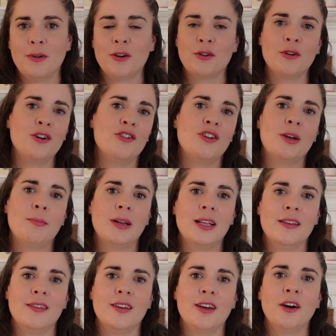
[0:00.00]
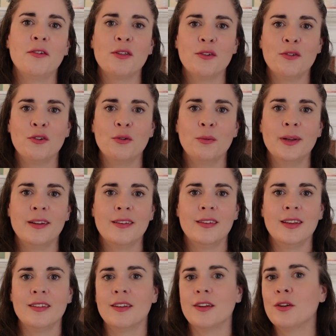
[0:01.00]
crochet plans are for the fall winter
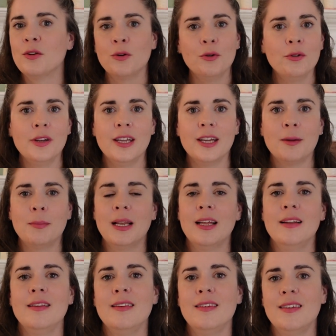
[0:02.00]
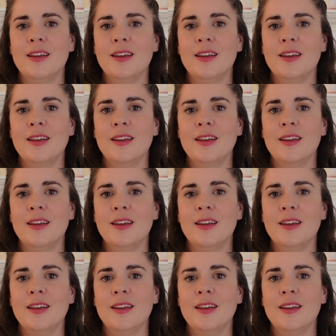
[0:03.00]
season, or knitting plans.